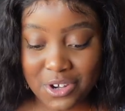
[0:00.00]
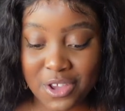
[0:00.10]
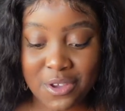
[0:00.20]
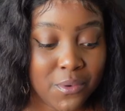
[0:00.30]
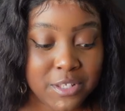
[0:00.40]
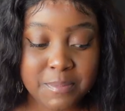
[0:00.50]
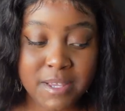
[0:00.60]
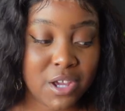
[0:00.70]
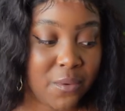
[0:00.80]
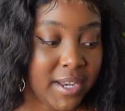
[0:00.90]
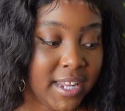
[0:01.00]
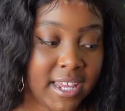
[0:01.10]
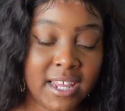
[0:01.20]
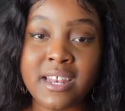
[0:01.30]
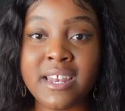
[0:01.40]
you know, what's been going
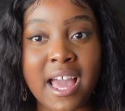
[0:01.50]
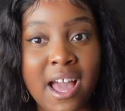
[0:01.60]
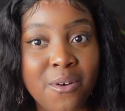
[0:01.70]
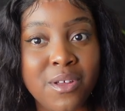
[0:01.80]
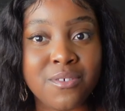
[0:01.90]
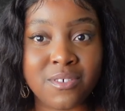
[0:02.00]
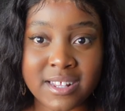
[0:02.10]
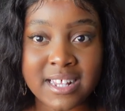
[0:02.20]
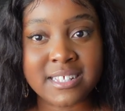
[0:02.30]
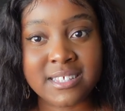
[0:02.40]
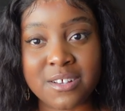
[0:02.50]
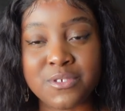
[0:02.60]
in and out and all of that stuff.